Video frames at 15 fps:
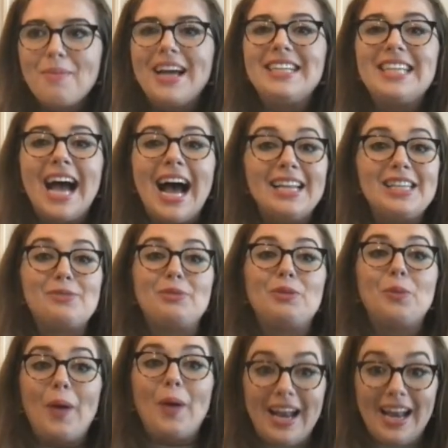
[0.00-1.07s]
My dad has
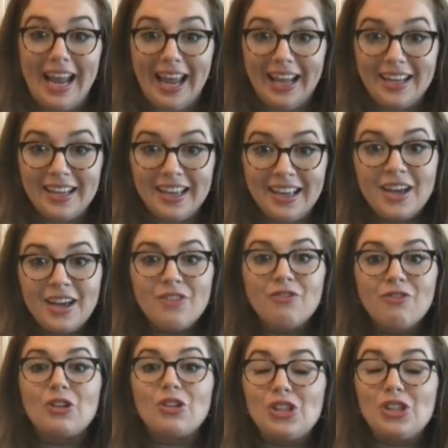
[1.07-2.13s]
been waiting
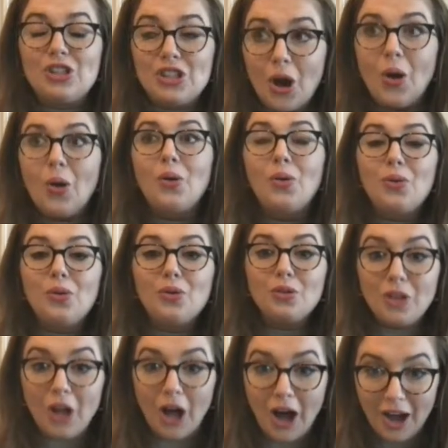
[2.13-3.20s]
for so
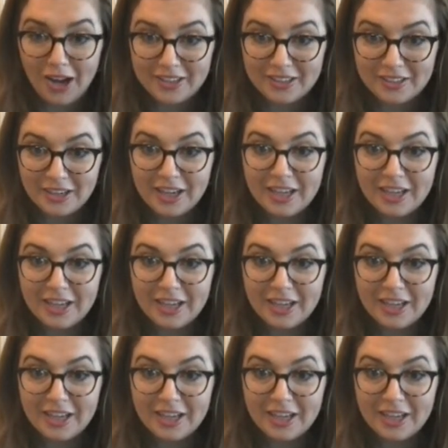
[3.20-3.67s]
long